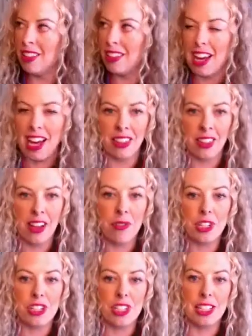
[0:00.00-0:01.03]
I love what
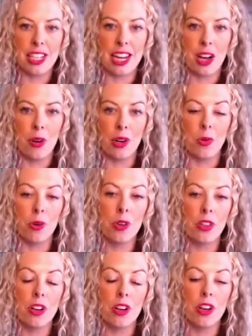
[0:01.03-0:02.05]
she's saying, I want to work with
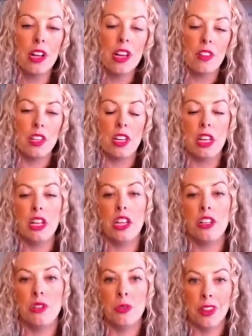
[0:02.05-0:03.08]
her, then you need to
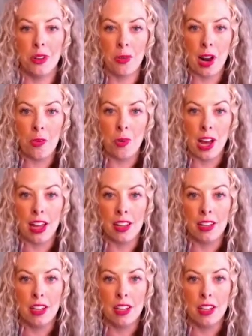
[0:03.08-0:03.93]
do it in the right way.